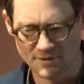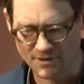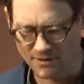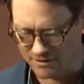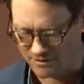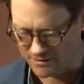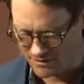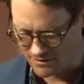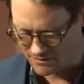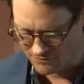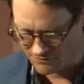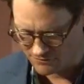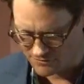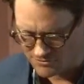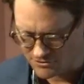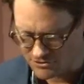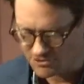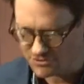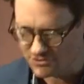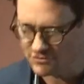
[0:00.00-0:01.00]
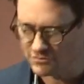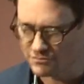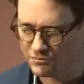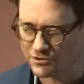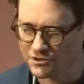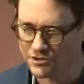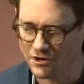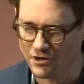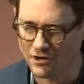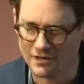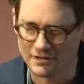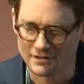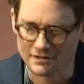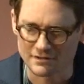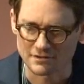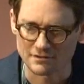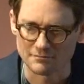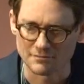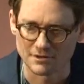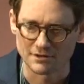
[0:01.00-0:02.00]
And as physicians, we're caught
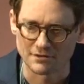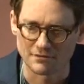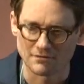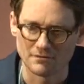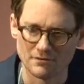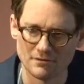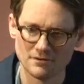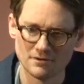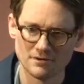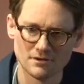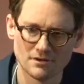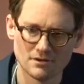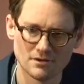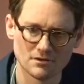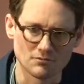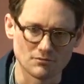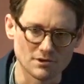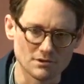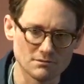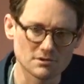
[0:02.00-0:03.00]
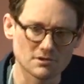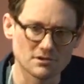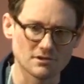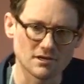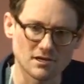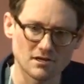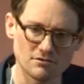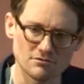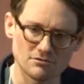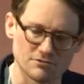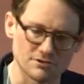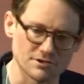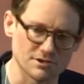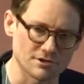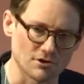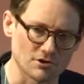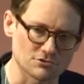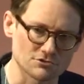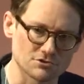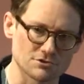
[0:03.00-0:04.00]
in the middle. We would love an
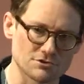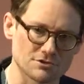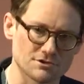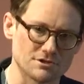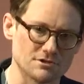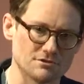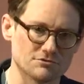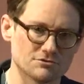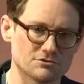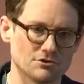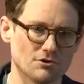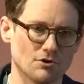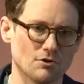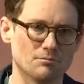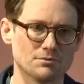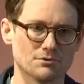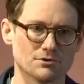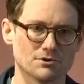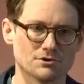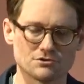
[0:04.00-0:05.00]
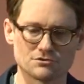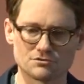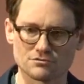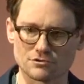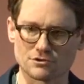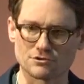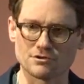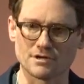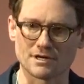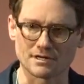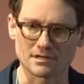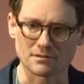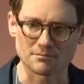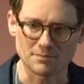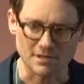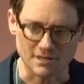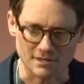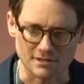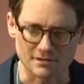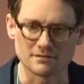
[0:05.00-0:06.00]
alternative to opioids for chronic
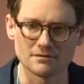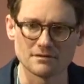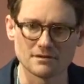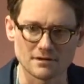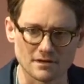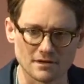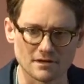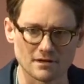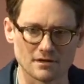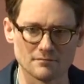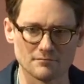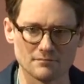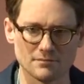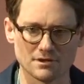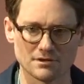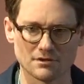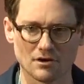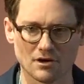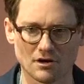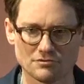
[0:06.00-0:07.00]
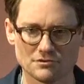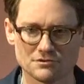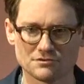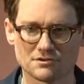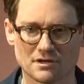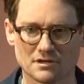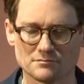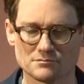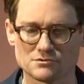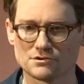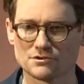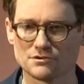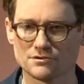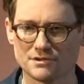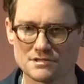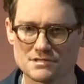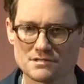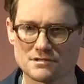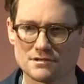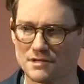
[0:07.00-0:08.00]
pain, but oftentimes there
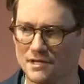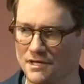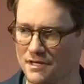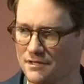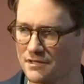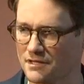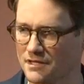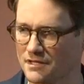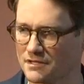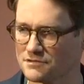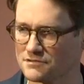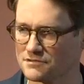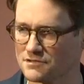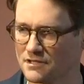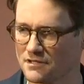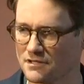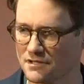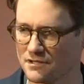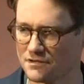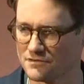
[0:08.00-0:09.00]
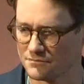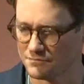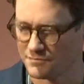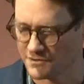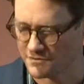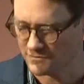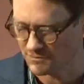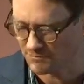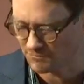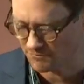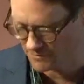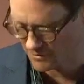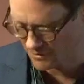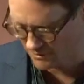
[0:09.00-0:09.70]
isn't that, and I can say that as a busy